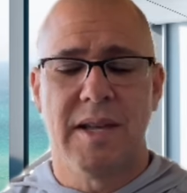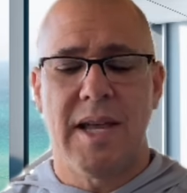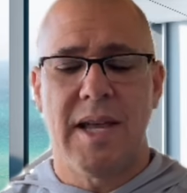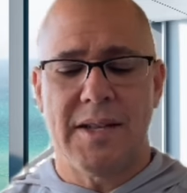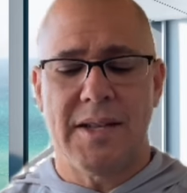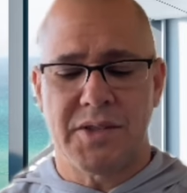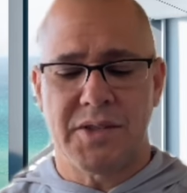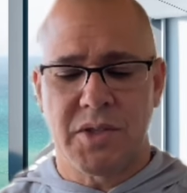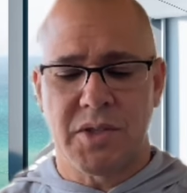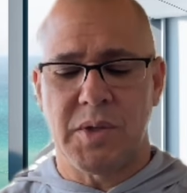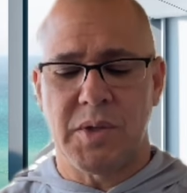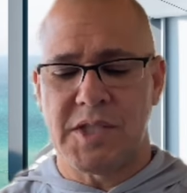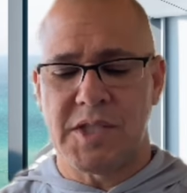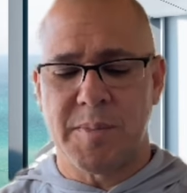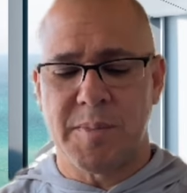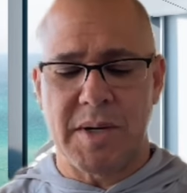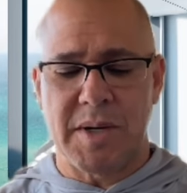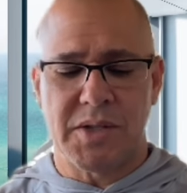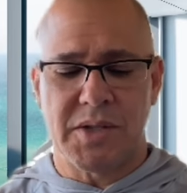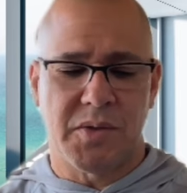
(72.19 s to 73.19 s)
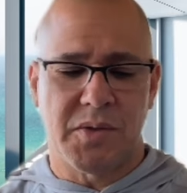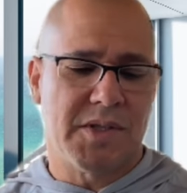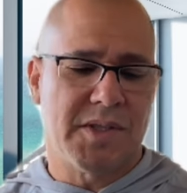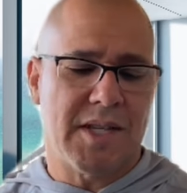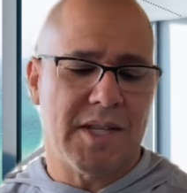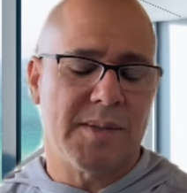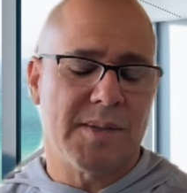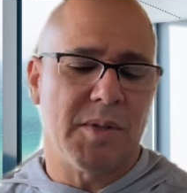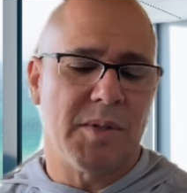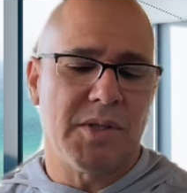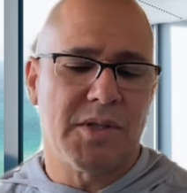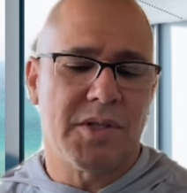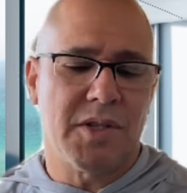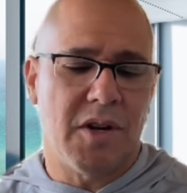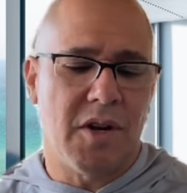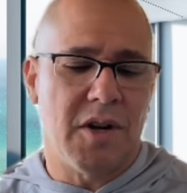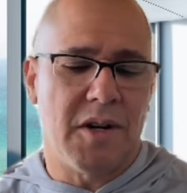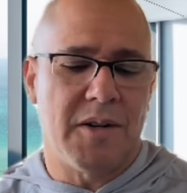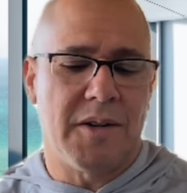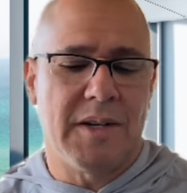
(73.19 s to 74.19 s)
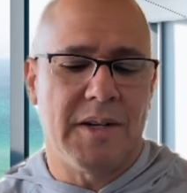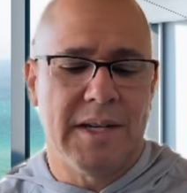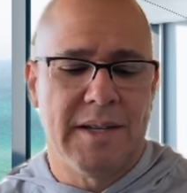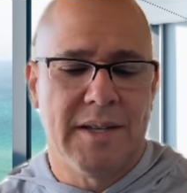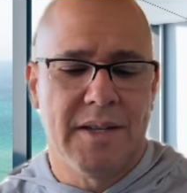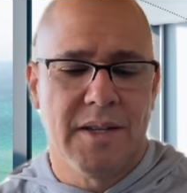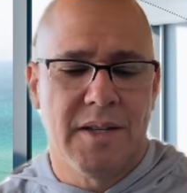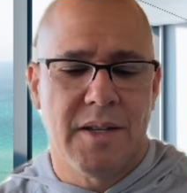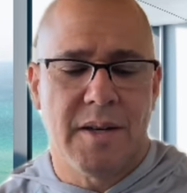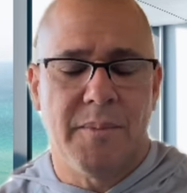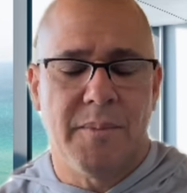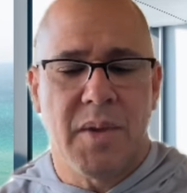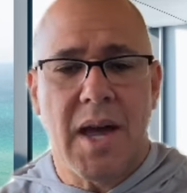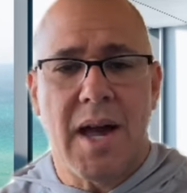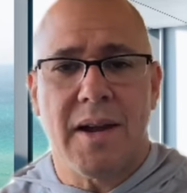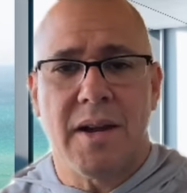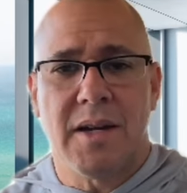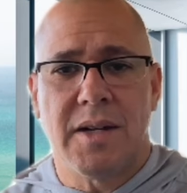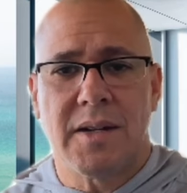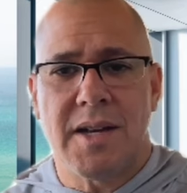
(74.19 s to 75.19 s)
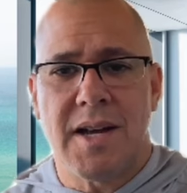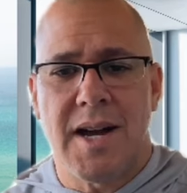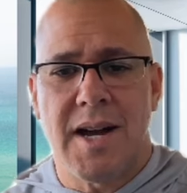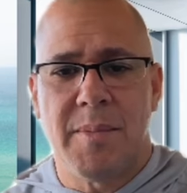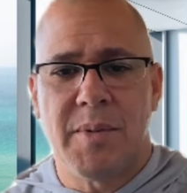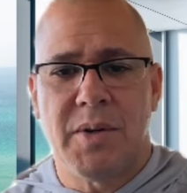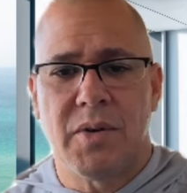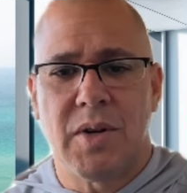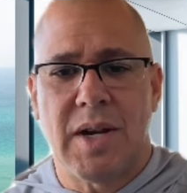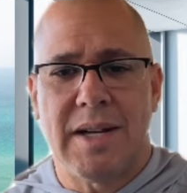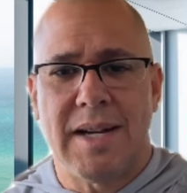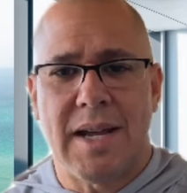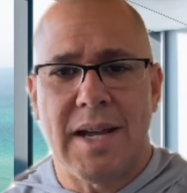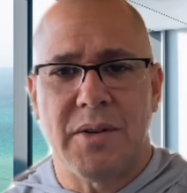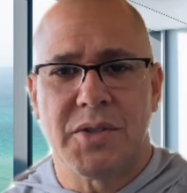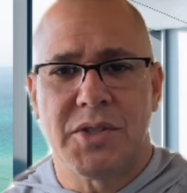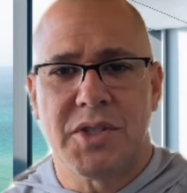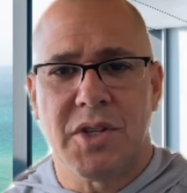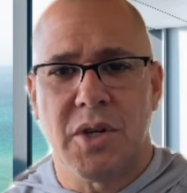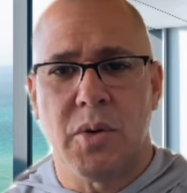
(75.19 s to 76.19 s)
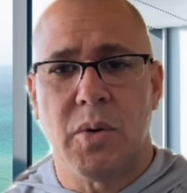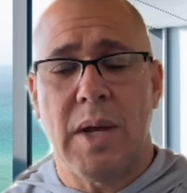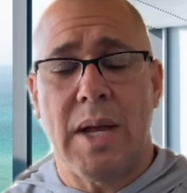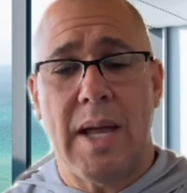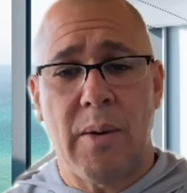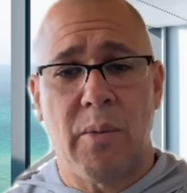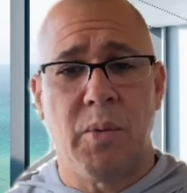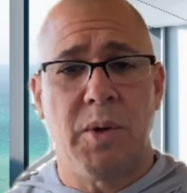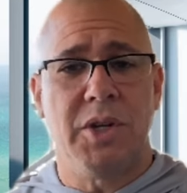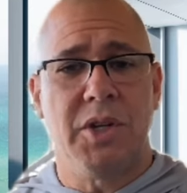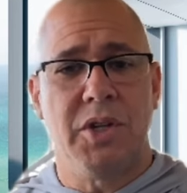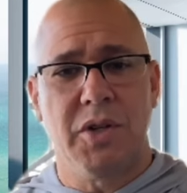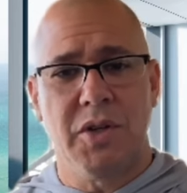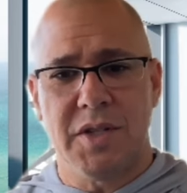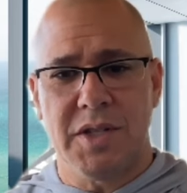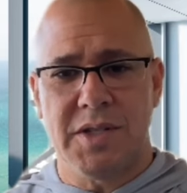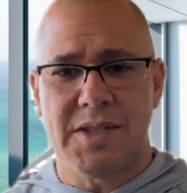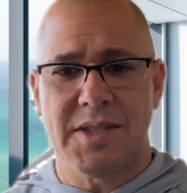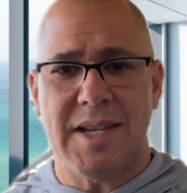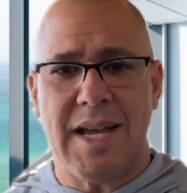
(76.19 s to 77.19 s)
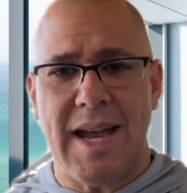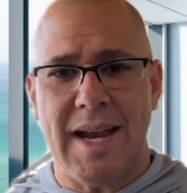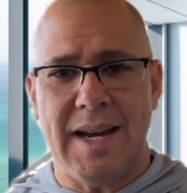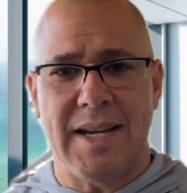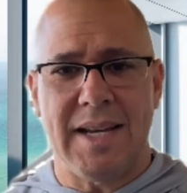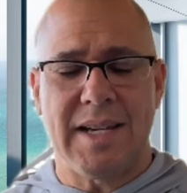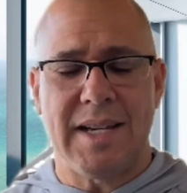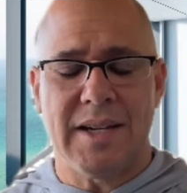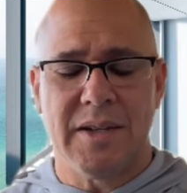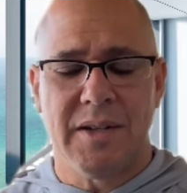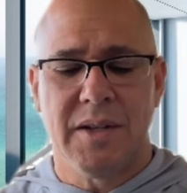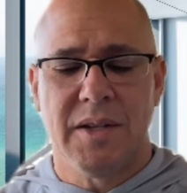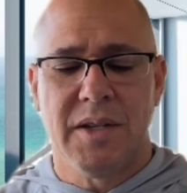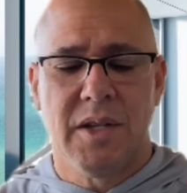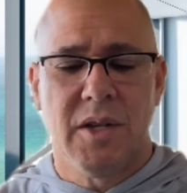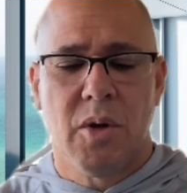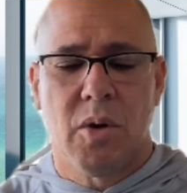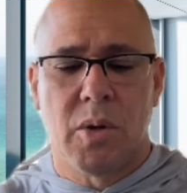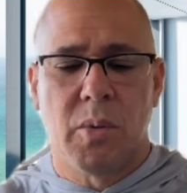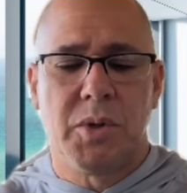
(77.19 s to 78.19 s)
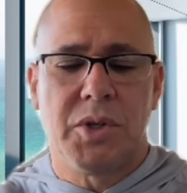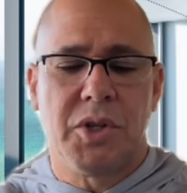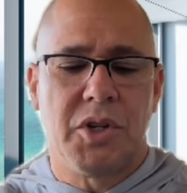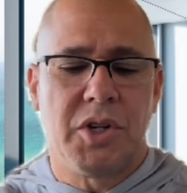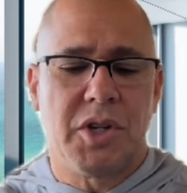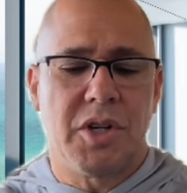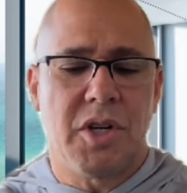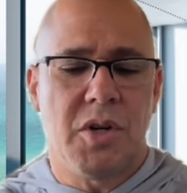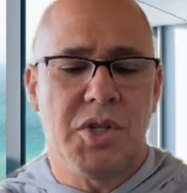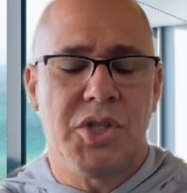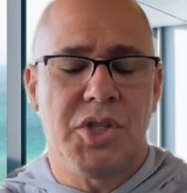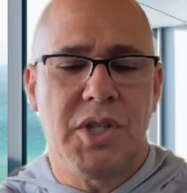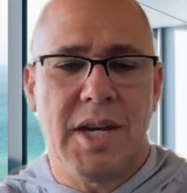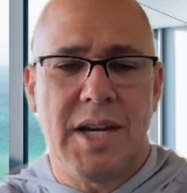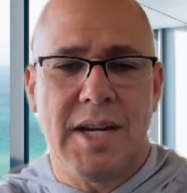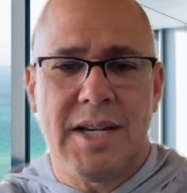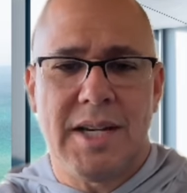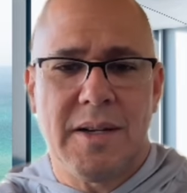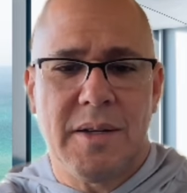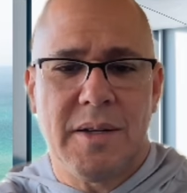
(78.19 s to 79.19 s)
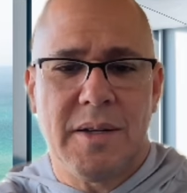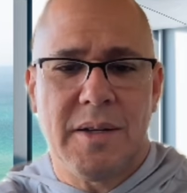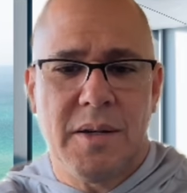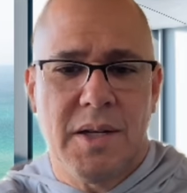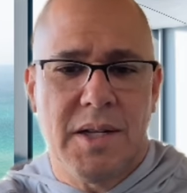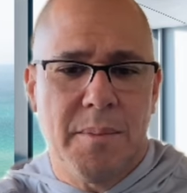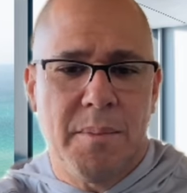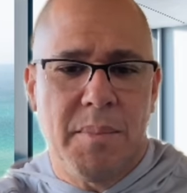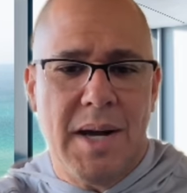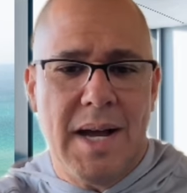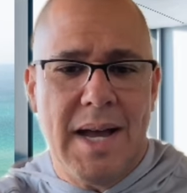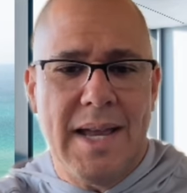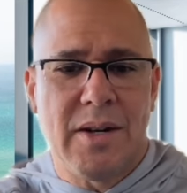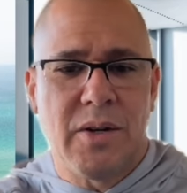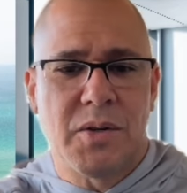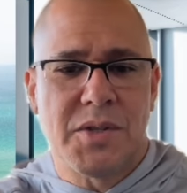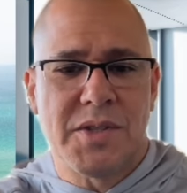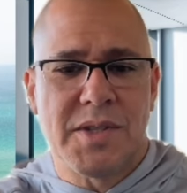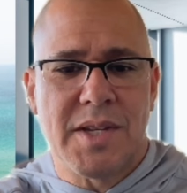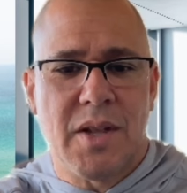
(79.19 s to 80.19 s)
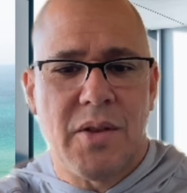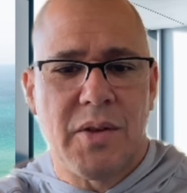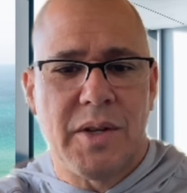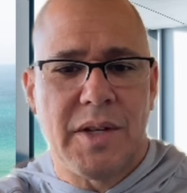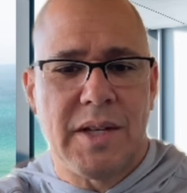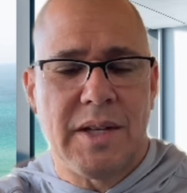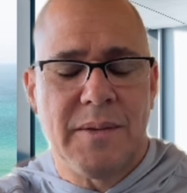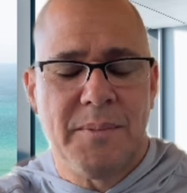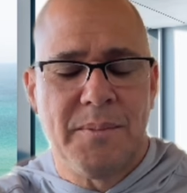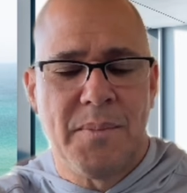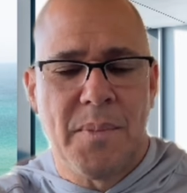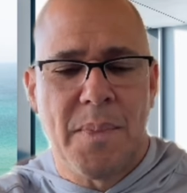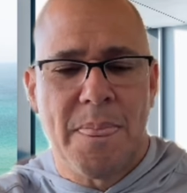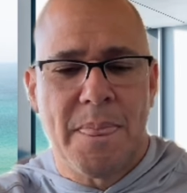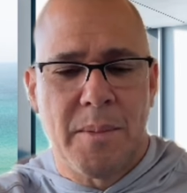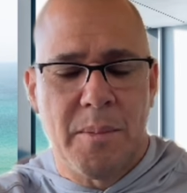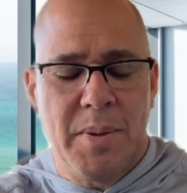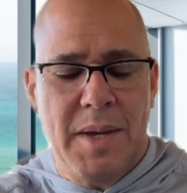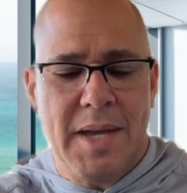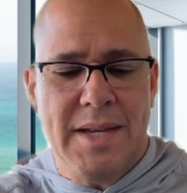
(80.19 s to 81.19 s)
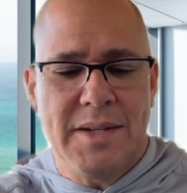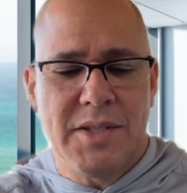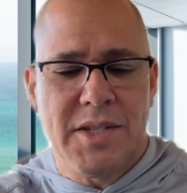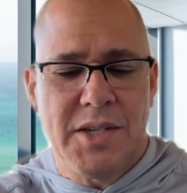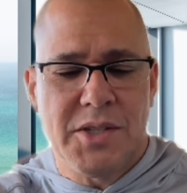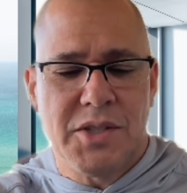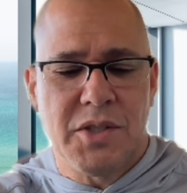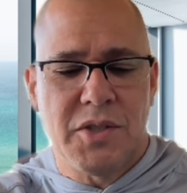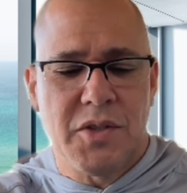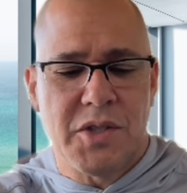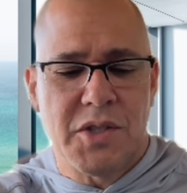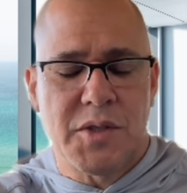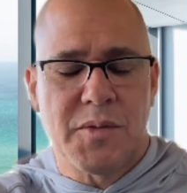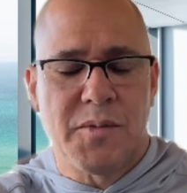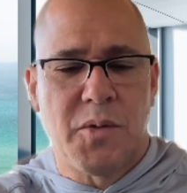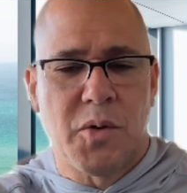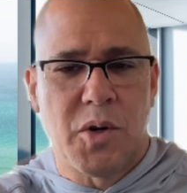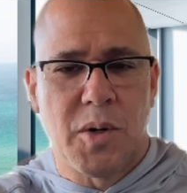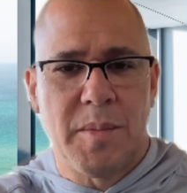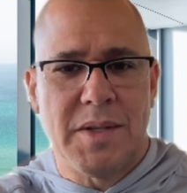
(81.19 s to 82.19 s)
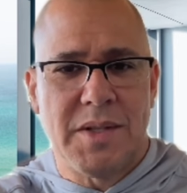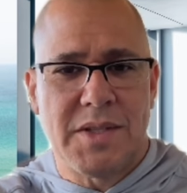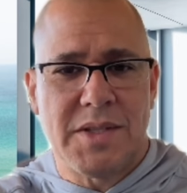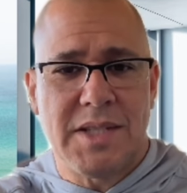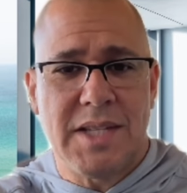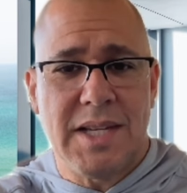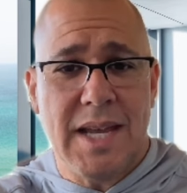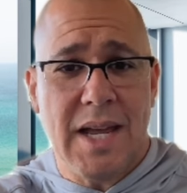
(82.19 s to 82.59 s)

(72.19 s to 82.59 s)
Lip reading: And so these special assessments are not uncommon right now. So when you're deciding or when you're negotiating buying or selling, pay attention to this form and see how